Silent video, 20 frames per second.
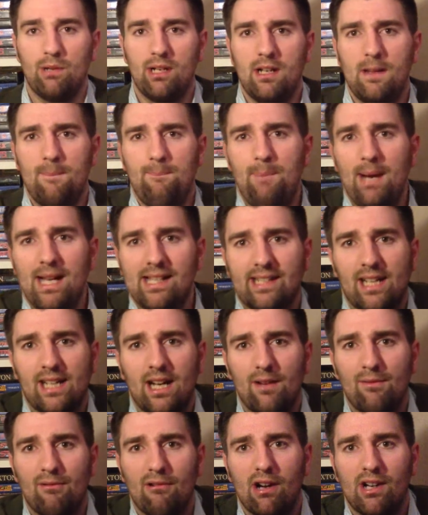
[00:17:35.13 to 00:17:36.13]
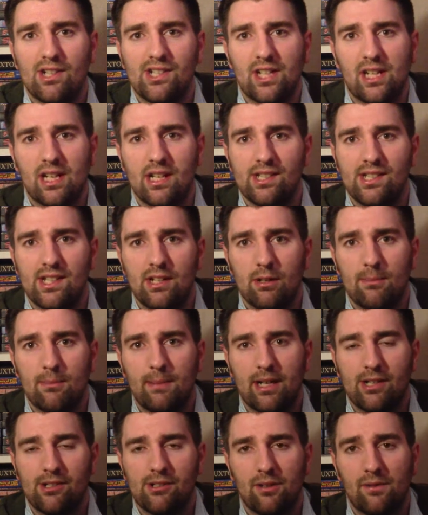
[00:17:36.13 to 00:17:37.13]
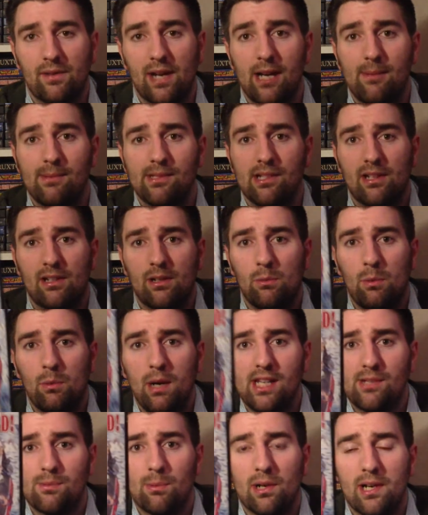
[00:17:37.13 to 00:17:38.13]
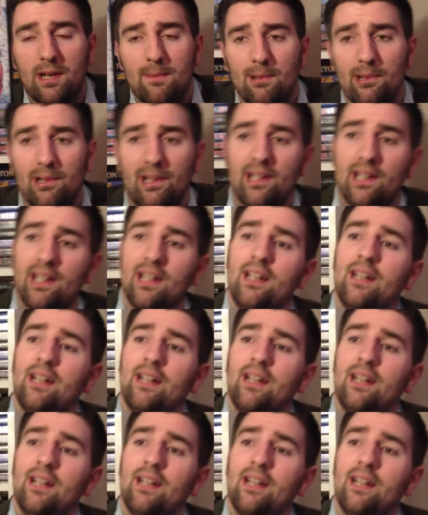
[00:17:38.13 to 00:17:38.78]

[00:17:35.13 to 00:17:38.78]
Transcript: One of the best cover arts you're going to see on a Megadrive game. It's like a Where's Wally book.